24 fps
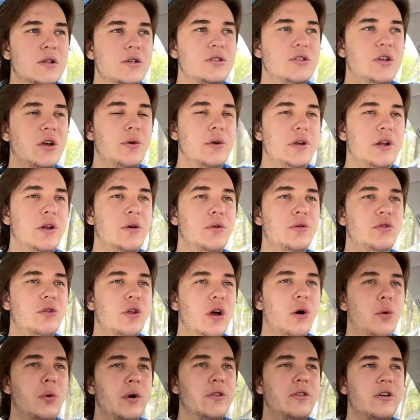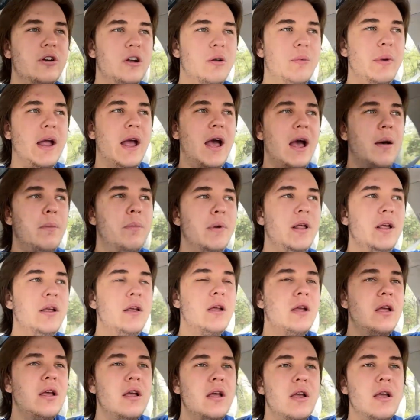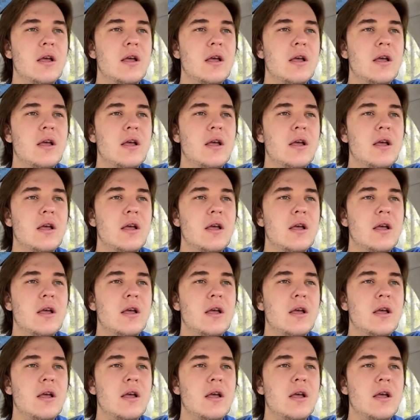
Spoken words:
So you don't know when they're going to be happening.